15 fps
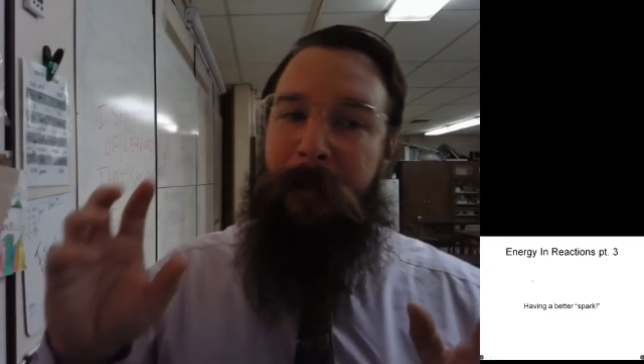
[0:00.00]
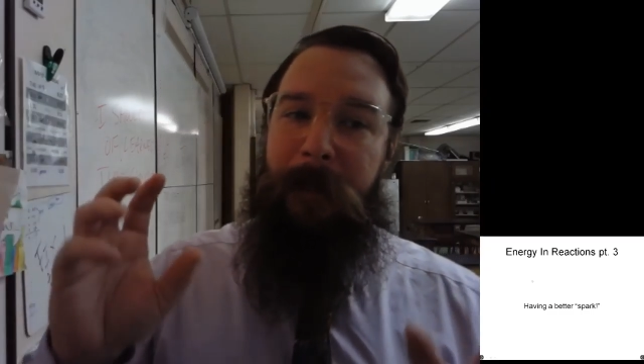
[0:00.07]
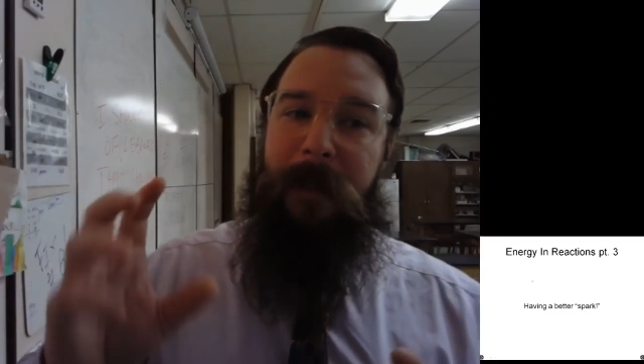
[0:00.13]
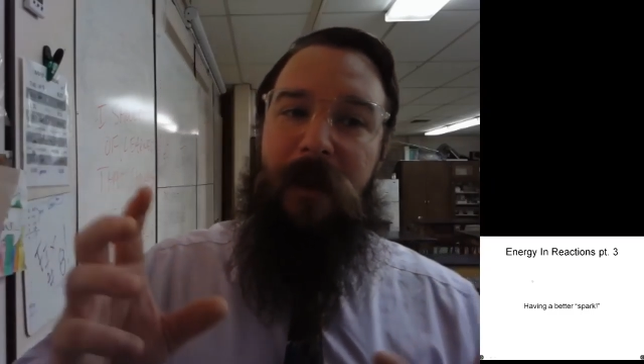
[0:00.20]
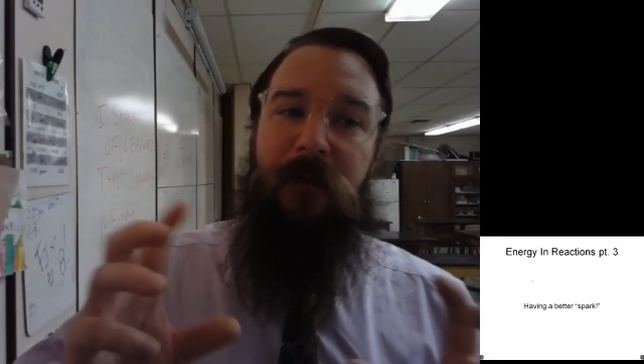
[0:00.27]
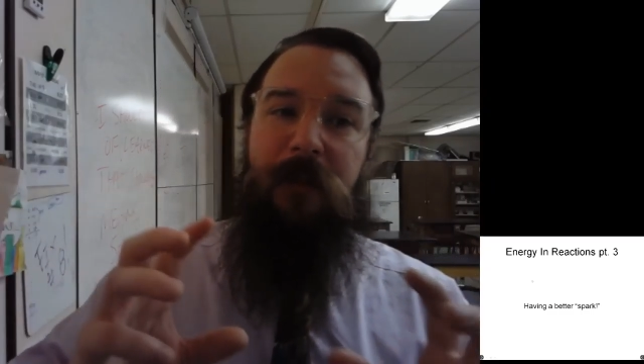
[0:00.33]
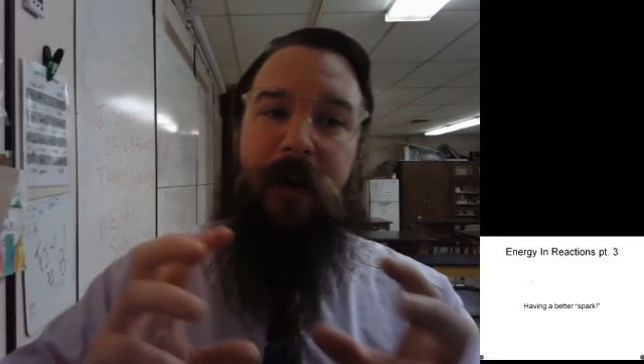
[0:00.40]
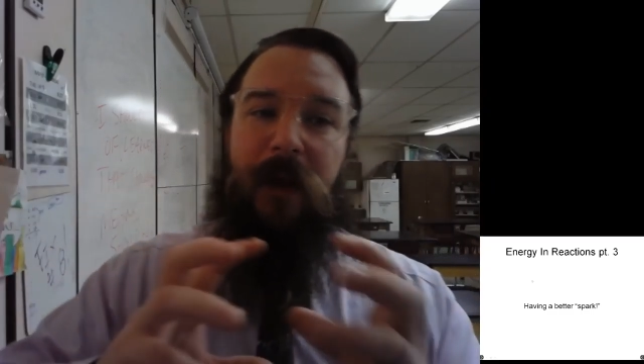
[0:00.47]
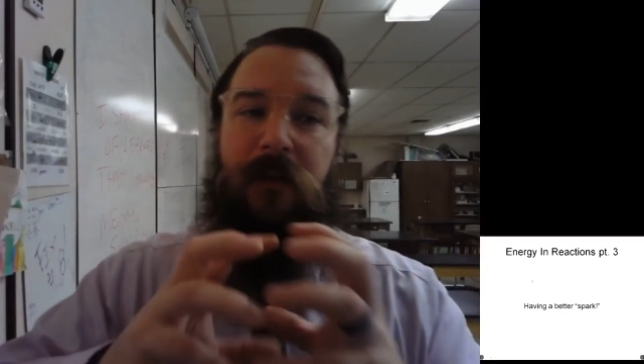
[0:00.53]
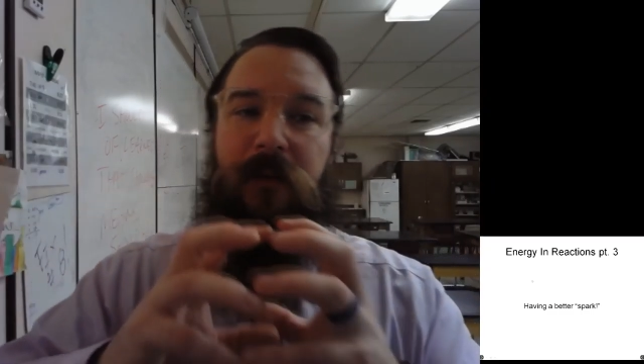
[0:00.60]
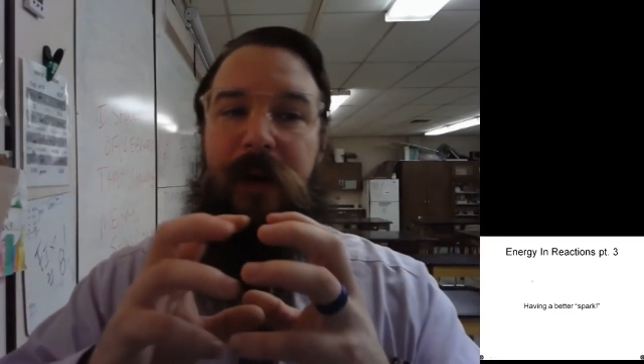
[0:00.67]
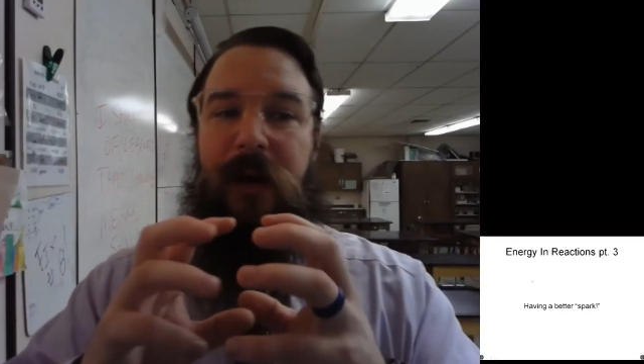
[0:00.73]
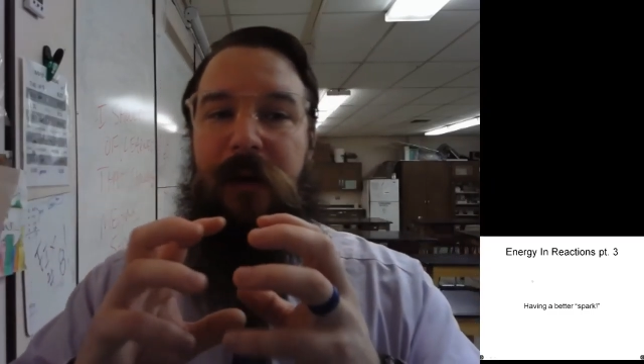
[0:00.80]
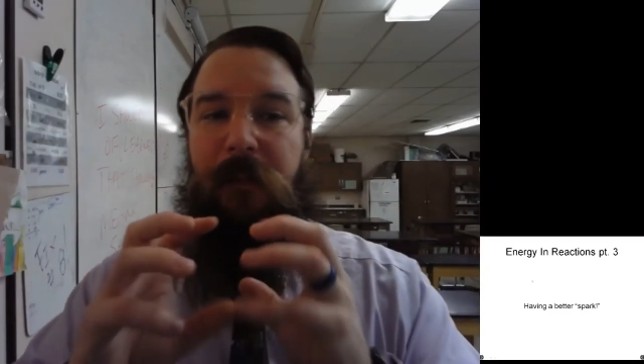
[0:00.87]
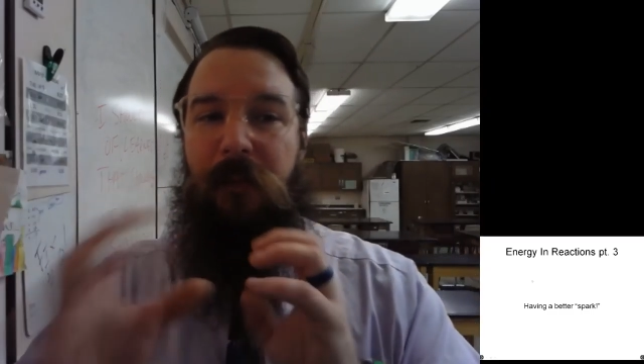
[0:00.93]
and that's because
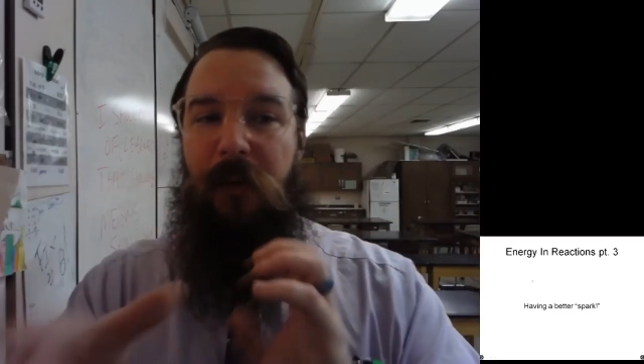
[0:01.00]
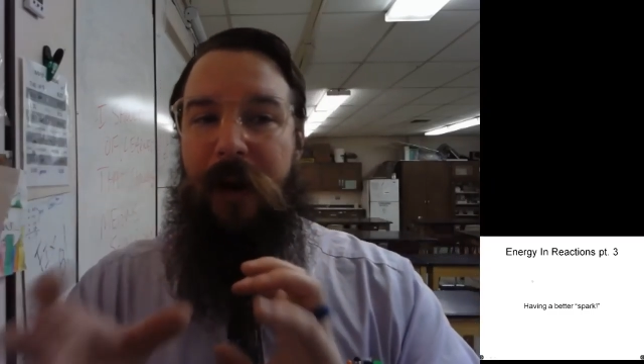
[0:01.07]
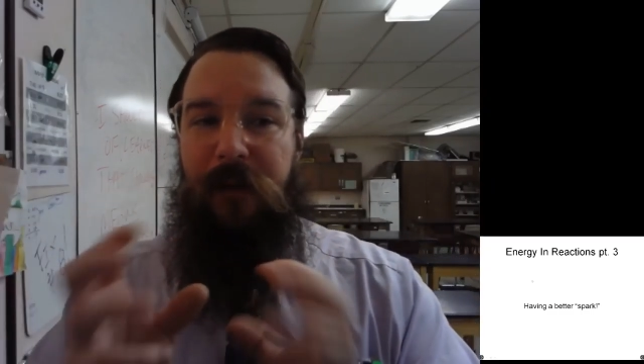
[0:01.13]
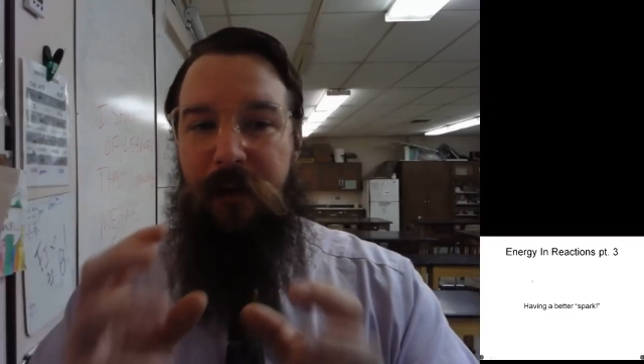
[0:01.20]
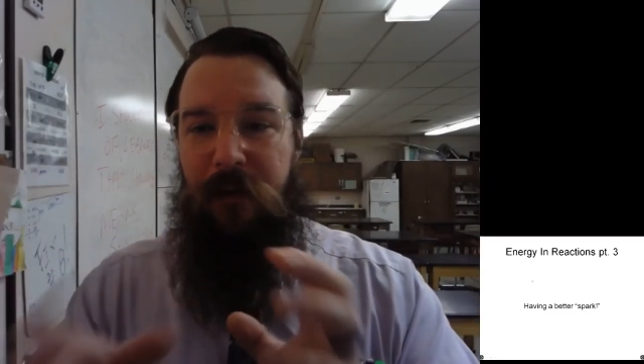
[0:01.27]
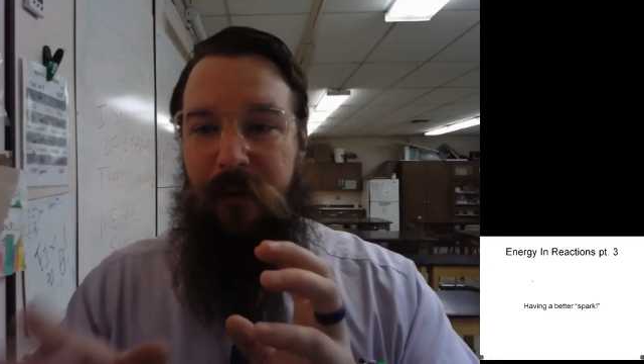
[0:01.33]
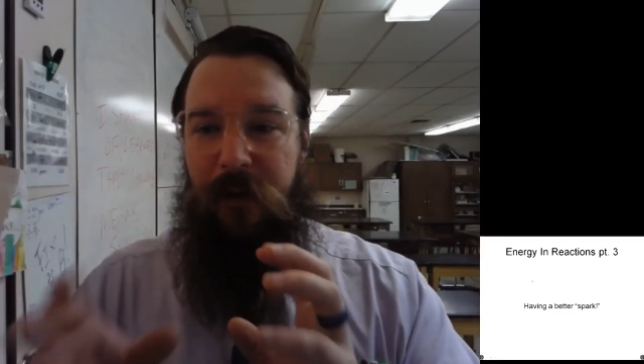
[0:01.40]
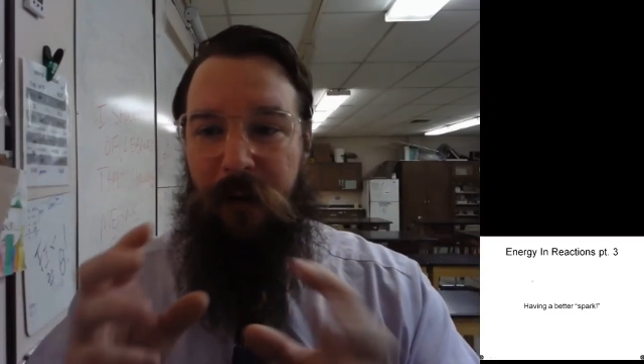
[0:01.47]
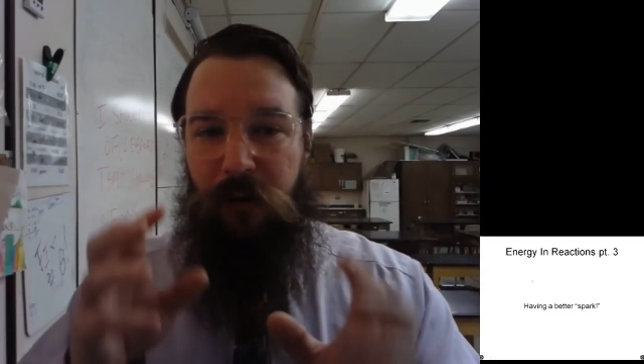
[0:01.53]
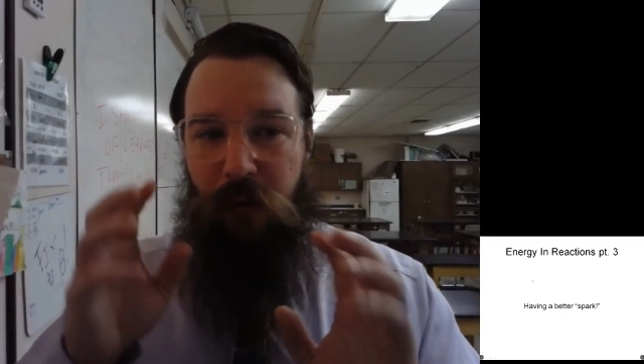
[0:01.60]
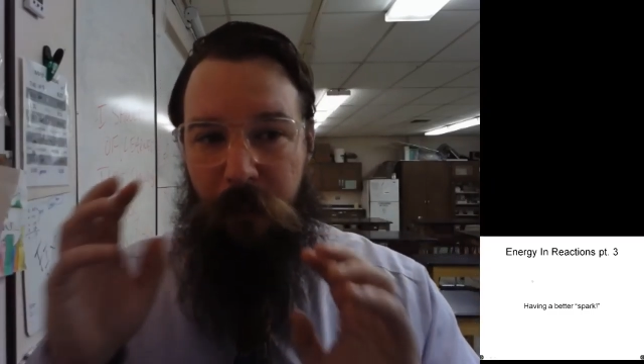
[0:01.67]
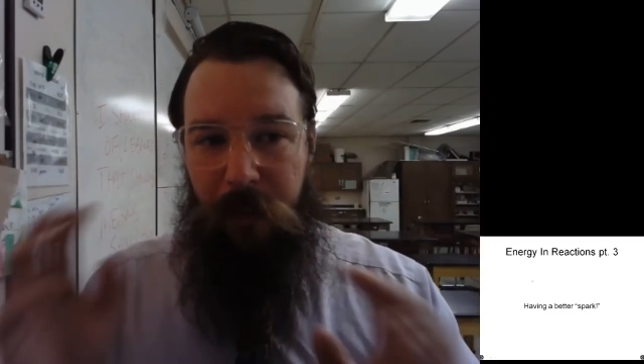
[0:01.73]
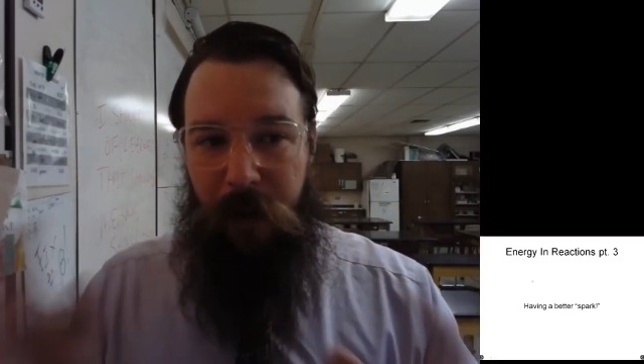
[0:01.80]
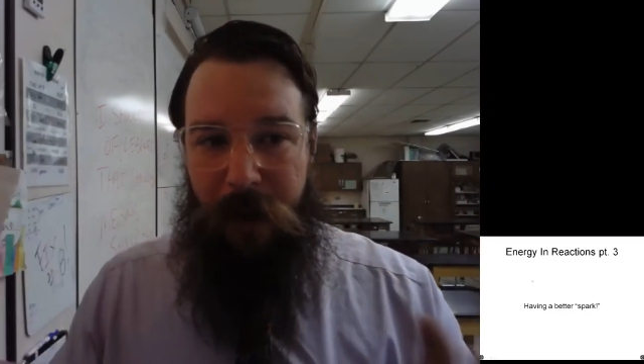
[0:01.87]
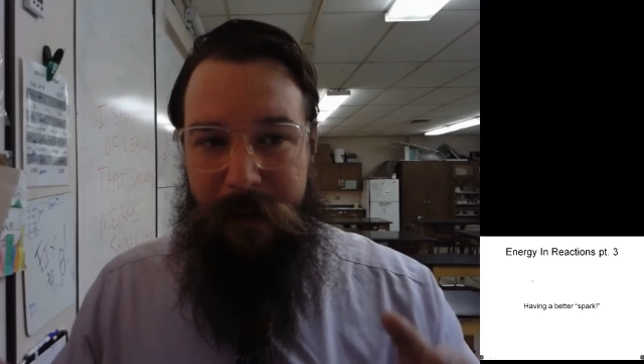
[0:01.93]
we need to break those
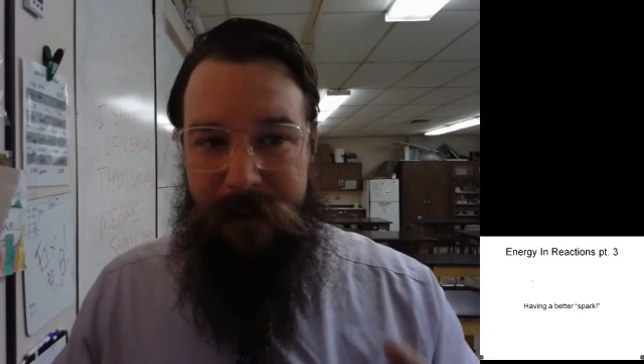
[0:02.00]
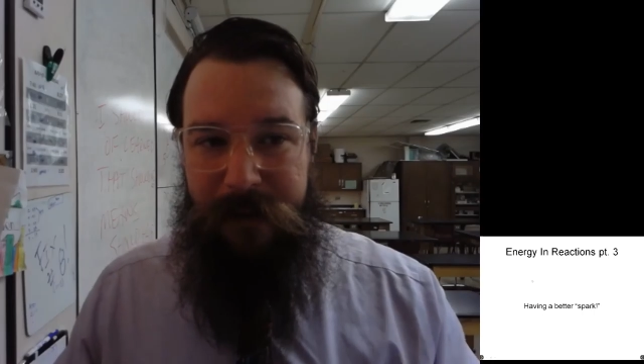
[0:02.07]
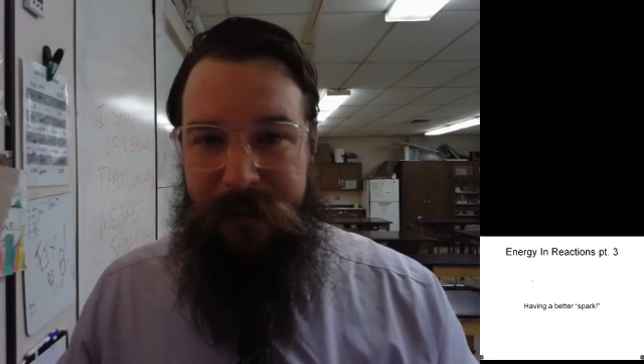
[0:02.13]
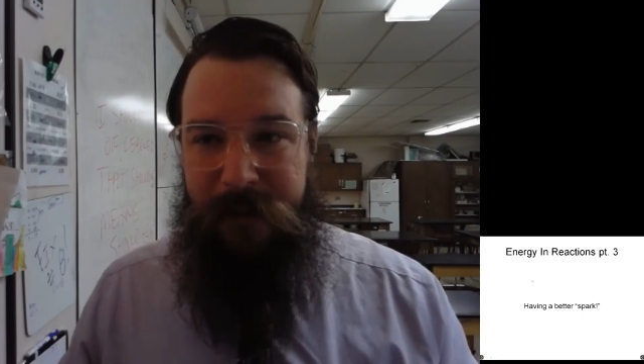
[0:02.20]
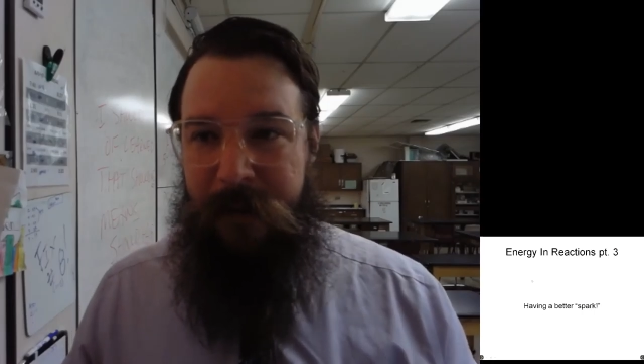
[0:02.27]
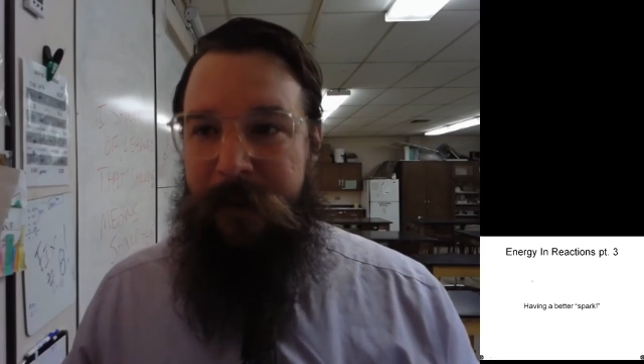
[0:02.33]
initial bonds.